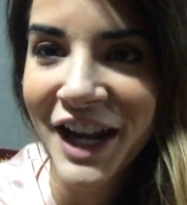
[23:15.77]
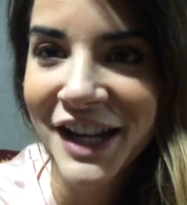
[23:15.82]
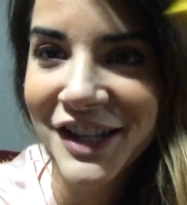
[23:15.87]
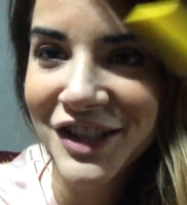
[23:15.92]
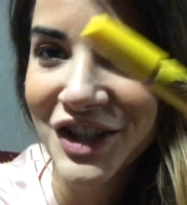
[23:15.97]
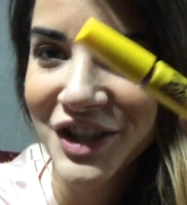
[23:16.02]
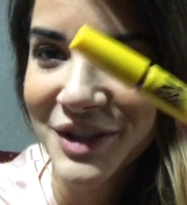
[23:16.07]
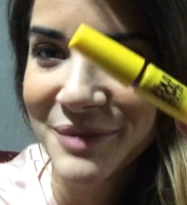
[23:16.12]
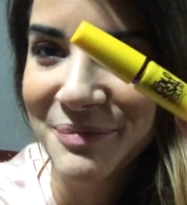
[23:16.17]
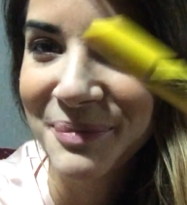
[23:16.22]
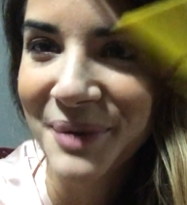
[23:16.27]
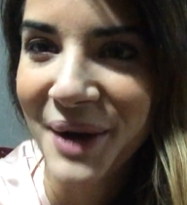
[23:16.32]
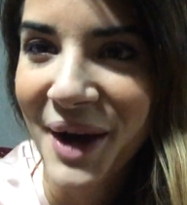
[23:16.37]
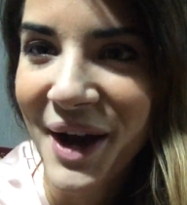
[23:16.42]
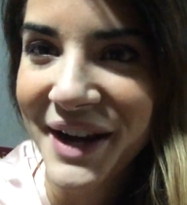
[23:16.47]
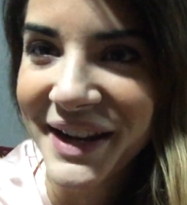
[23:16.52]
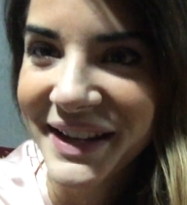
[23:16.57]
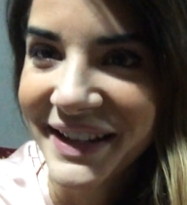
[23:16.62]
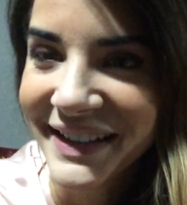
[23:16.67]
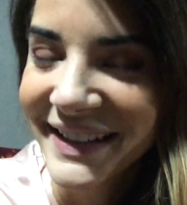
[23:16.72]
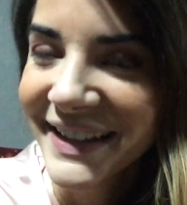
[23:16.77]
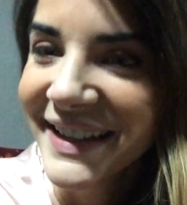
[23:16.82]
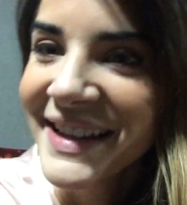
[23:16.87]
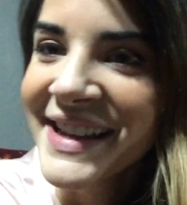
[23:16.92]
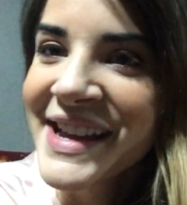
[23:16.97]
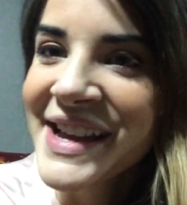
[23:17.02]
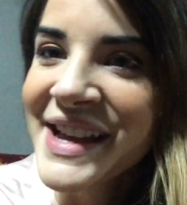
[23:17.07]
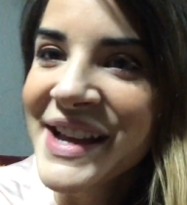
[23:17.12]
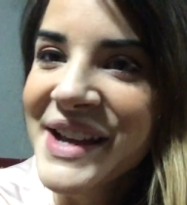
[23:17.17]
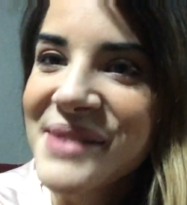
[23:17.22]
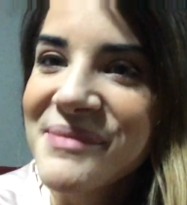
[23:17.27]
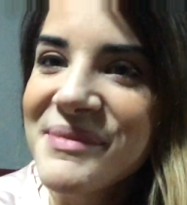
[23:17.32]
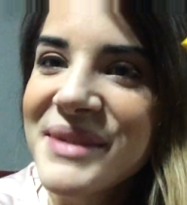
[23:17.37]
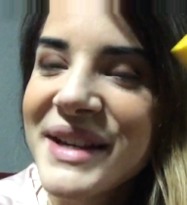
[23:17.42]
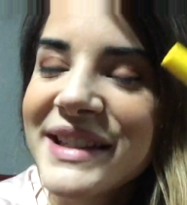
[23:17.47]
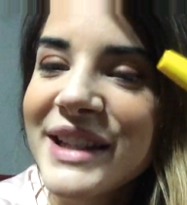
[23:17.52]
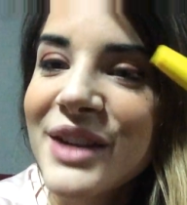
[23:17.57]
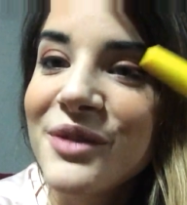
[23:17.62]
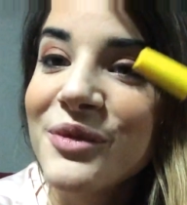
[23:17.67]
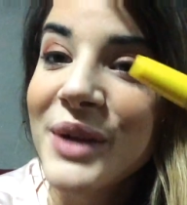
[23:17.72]
I just bought it
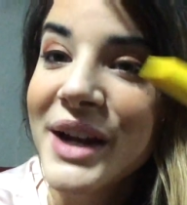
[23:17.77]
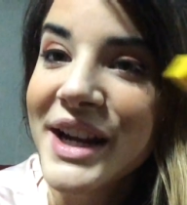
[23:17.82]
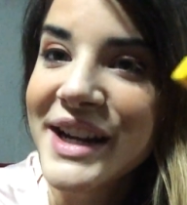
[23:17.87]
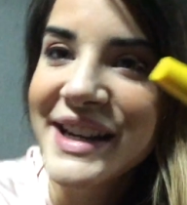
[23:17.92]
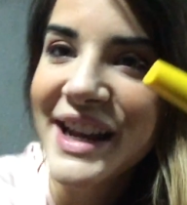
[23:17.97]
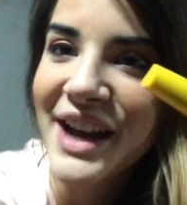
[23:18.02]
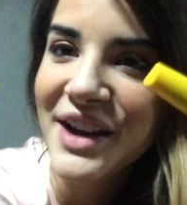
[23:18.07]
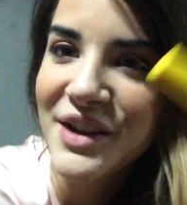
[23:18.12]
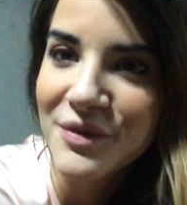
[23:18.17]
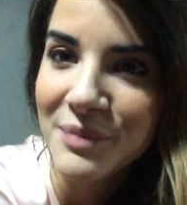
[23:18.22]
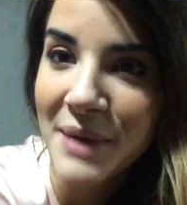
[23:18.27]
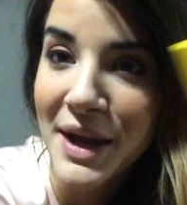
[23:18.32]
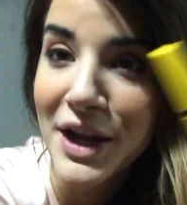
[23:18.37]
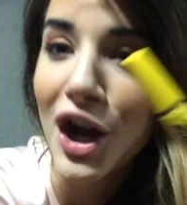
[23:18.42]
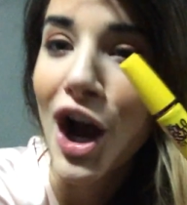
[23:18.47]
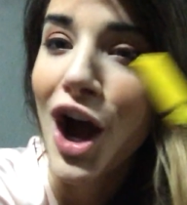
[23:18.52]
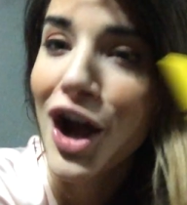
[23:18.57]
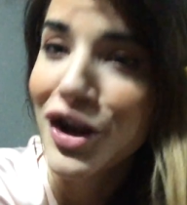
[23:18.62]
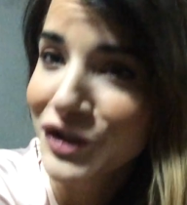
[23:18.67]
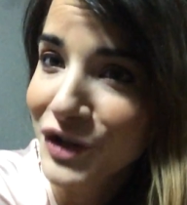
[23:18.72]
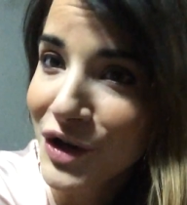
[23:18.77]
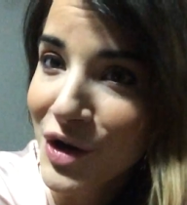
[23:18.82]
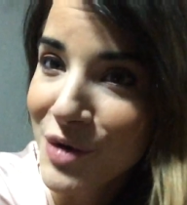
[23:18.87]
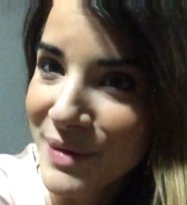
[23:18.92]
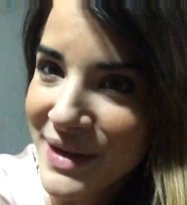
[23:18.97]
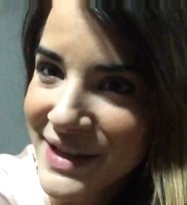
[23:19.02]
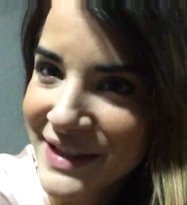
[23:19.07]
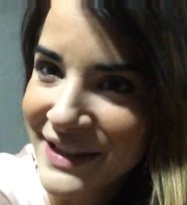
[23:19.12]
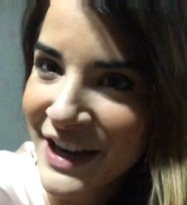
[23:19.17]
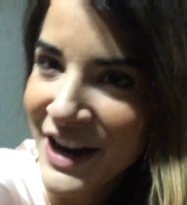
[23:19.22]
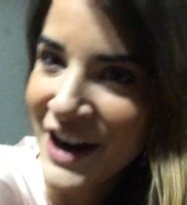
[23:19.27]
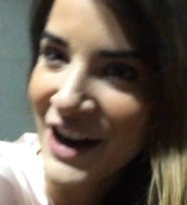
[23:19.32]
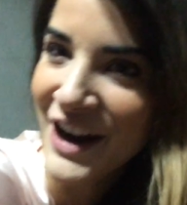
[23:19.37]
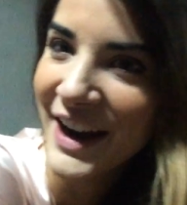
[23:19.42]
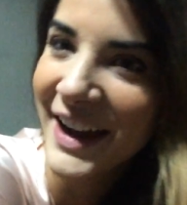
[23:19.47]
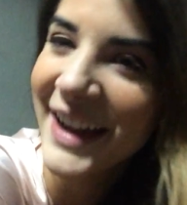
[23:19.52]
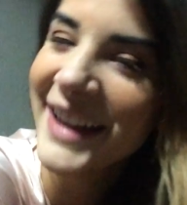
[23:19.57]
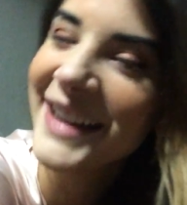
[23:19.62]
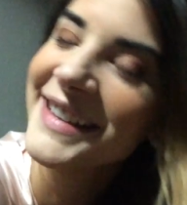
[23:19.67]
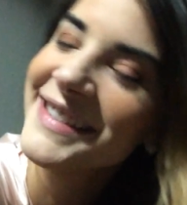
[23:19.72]
because I ran out of my Costco
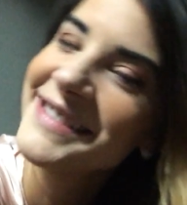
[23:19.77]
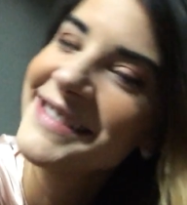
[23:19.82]
mascara.